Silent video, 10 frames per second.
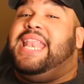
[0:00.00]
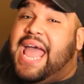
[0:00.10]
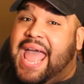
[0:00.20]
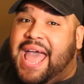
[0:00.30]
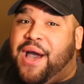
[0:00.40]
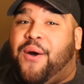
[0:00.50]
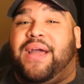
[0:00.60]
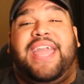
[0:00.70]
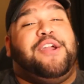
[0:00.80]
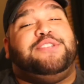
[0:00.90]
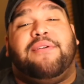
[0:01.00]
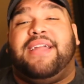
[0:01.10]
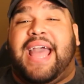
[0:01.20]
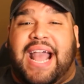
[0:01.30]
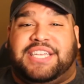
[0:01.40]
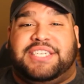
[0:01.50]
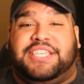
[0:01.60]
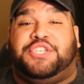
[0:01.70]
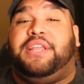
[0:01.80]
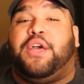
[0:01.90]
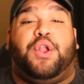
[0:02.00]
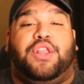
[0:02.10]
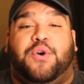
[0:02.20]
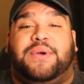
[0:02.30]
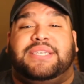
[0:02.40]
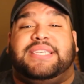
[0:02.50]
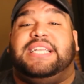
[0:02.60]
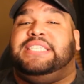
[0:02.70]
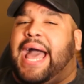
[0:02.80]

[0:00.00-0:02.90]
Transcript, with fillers: Now, here's my reaction to Leona Lewis and